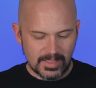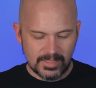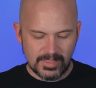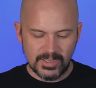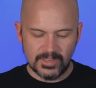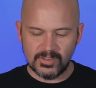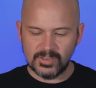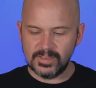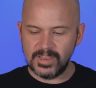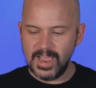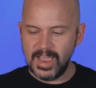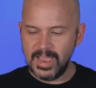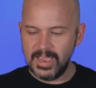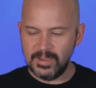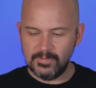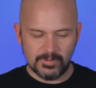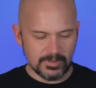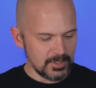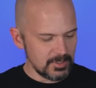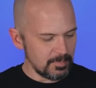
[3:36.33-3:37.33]
this
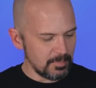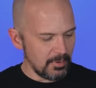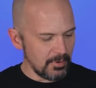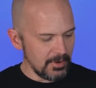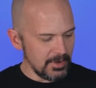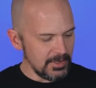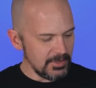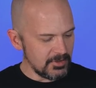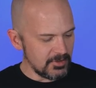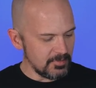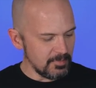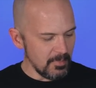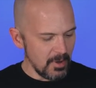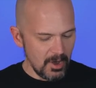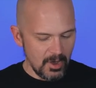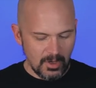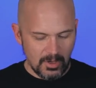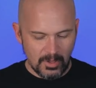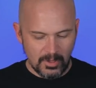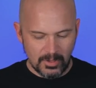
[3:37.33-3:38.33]
guy was pretty
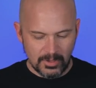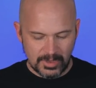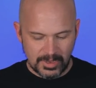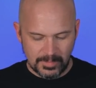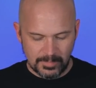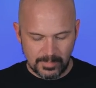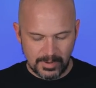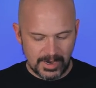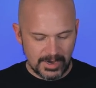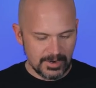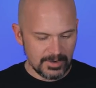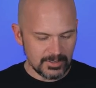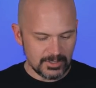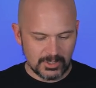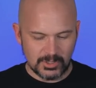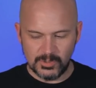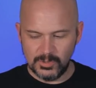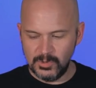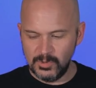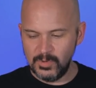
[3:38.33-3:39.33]
small compared
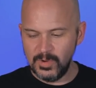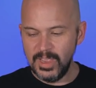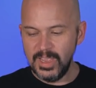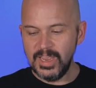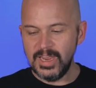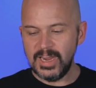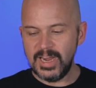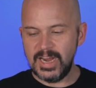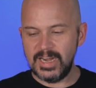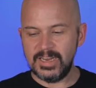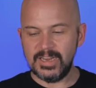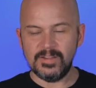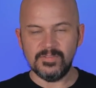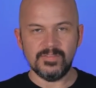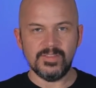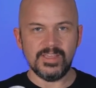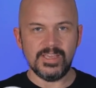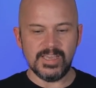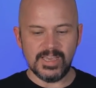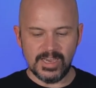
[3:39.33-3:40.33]
to any
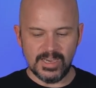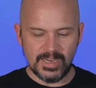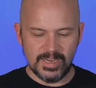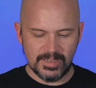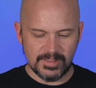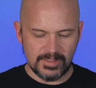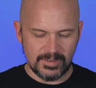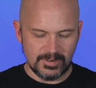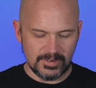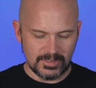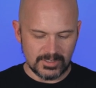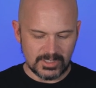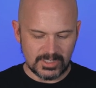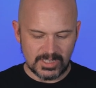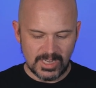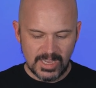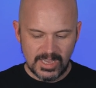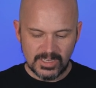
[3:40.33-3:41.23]
of the others.